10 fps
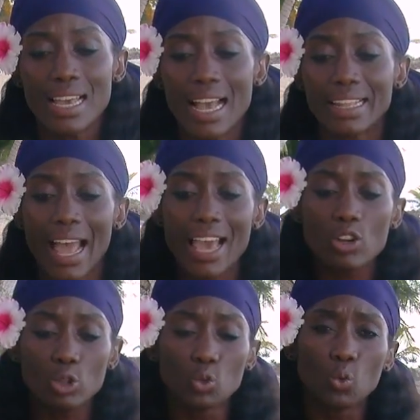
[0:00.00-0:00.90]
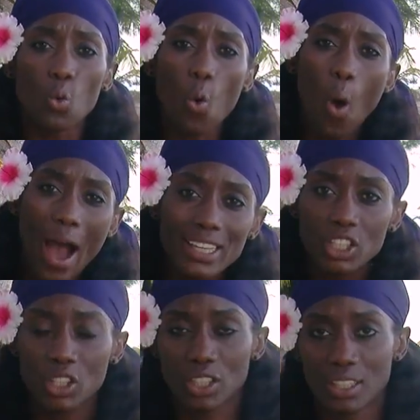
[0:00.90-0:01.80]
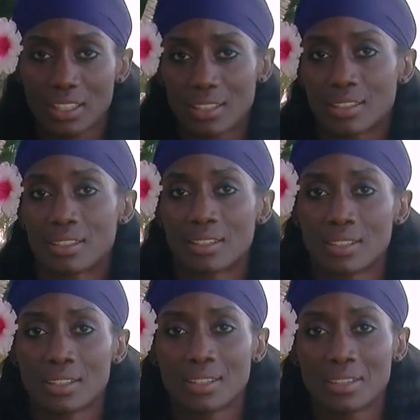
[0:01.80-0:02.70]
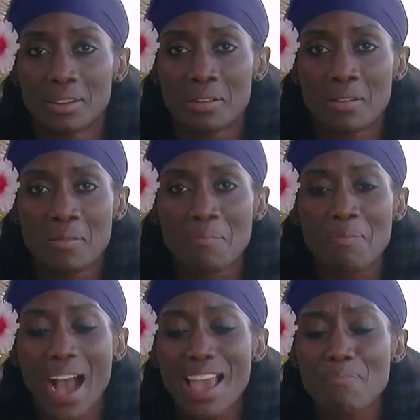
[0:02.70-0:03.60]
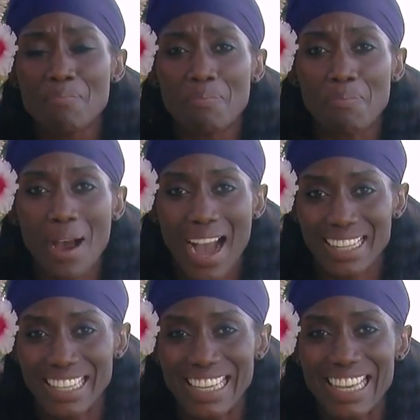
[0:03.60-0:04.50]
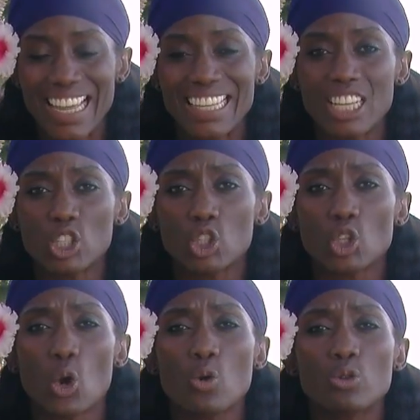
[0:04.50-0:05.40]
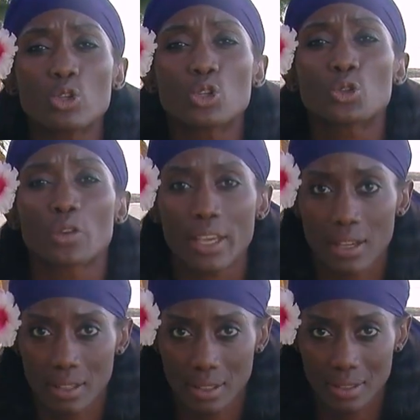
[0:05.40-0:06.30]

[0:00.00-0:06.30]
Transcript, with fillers: And I could watch my body getting so triggered